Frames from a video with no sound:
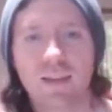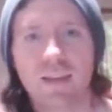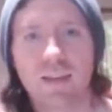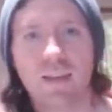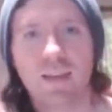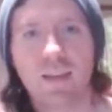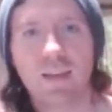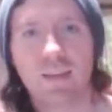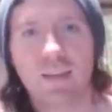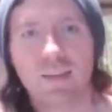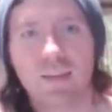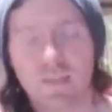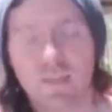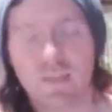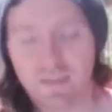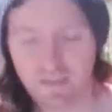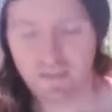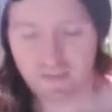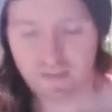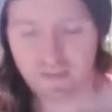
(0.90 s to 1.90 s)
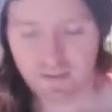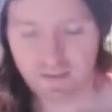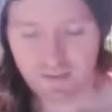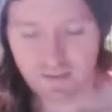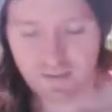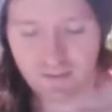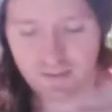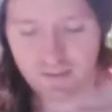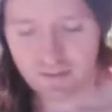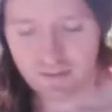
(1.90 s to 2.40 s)
Hey,
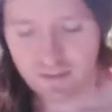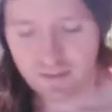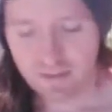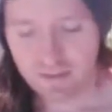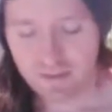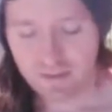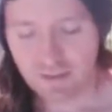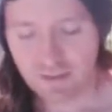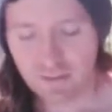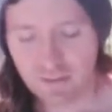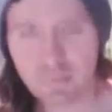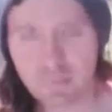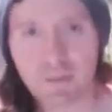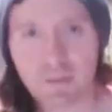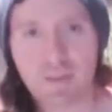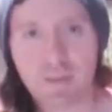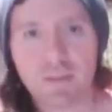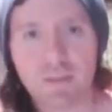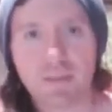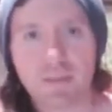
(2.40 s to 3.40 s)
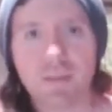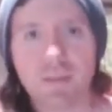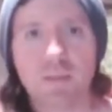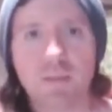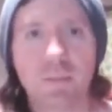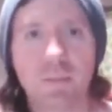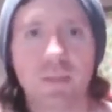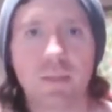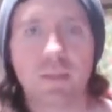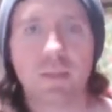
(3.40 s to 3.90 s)
today we're going to talk
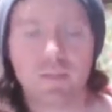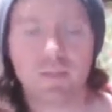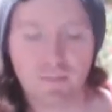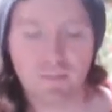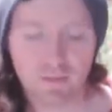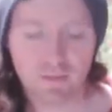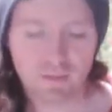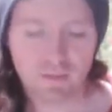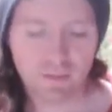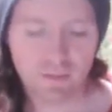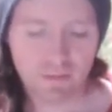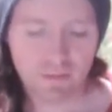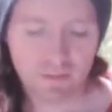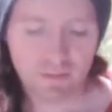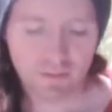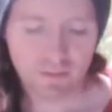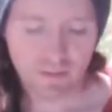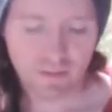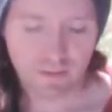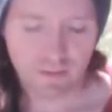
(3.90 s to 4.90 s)
about this